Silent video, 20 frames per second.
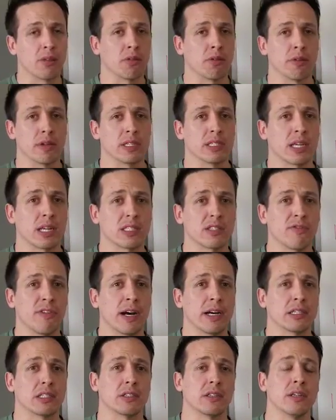through the sets
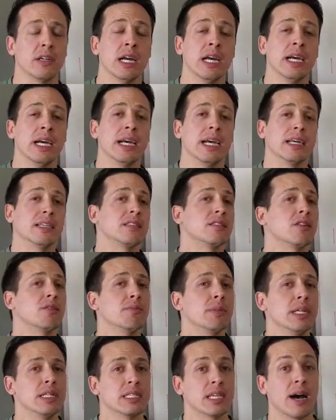faster. It still
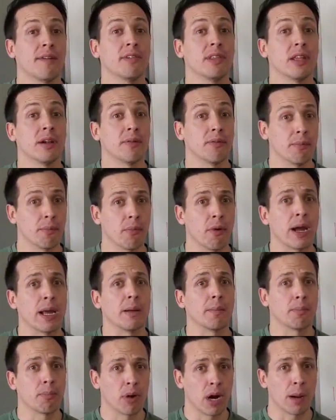means having the
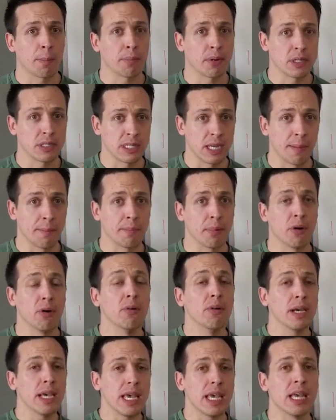right proper
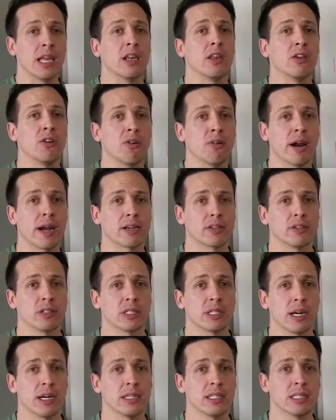tempo in your
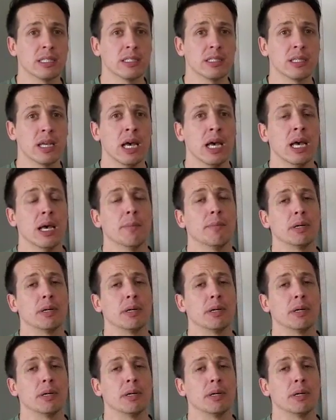exercises,